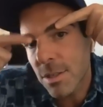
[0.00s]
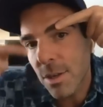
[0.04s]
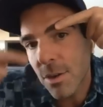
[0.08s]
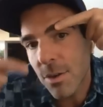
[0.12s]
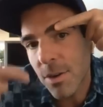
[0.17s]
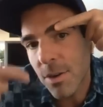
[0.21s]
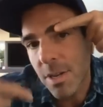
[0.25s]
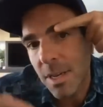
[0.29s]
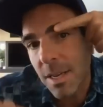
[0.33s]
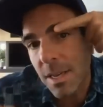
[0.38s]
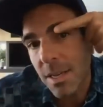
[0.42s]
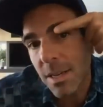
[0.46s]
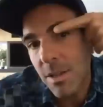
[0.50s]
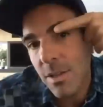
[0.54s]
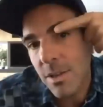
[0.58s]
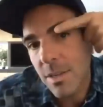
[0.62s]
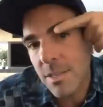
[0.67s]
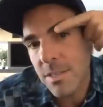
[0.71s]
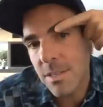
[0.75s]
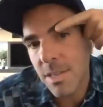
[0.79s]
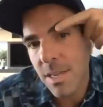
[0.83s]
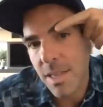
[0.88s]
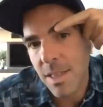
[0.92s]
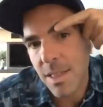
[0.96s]
So it
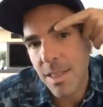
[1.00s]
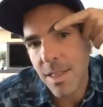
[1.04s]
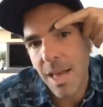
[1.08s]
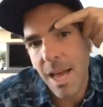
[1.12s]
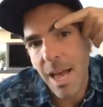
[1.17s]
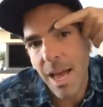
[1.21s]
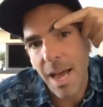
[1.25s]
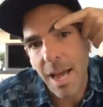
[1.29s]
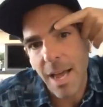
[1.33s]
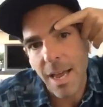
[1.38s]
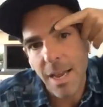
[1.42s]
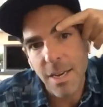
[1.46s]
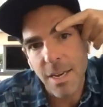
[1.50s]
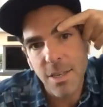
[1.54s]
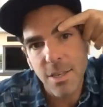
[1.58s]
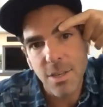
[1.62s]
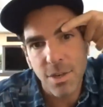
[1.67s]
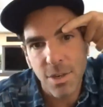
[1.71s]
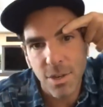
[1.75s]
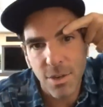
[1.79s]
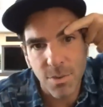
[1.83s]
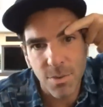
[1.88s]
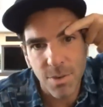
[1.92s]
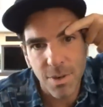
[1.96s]
looks like that,
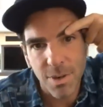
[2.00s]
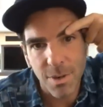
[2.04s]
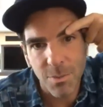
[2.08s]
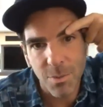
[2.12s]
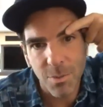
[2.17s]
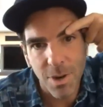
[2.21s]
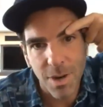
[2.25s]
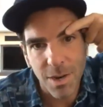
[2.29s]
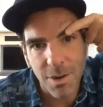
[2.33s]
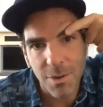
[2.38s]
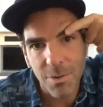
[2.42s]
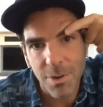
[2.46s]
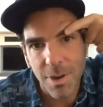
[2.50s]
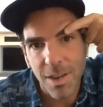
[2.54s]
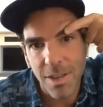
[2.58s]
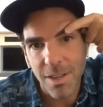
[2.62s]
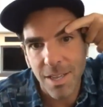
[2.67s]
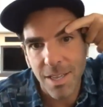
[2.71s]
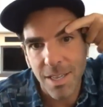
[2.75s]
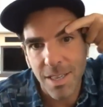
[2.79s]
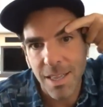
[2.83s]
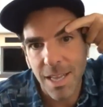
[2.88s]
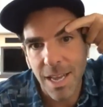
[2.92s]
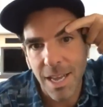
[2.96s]
you know, when I walk around
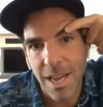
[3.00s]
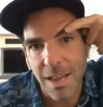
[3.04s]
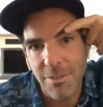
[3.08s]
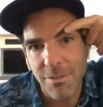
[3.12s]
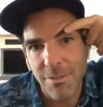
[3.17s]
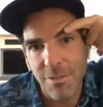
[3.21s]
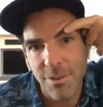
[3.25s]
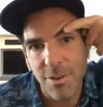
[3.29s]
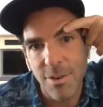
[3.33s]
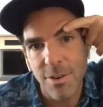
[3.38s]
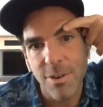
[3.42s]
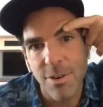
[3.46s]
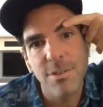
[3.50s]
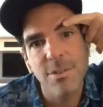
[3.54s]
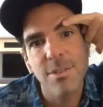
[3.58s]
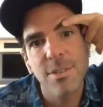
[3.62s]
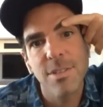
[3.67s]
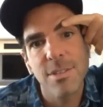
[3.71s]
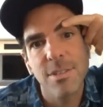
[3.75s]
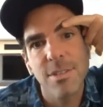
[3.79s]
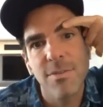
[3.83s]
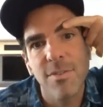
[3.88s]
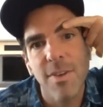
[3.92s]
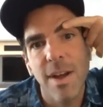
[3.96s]
like that for
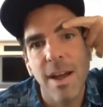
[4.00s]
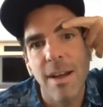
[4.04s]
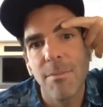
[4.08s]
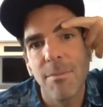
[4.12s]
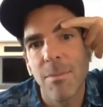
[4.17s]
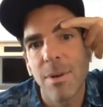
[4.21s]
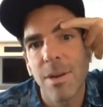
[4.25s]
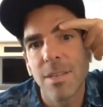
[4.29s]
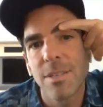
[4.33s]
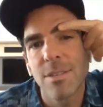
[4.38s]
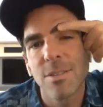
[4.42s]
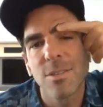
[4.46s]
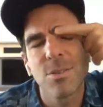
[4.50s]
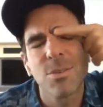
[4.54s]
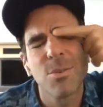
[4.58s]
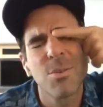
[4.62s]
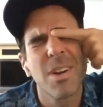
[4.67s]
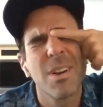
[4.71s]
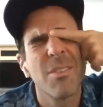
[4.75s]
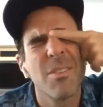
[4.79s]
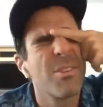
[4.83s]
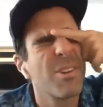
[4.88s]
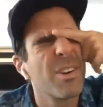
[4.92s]
5 months or whatever it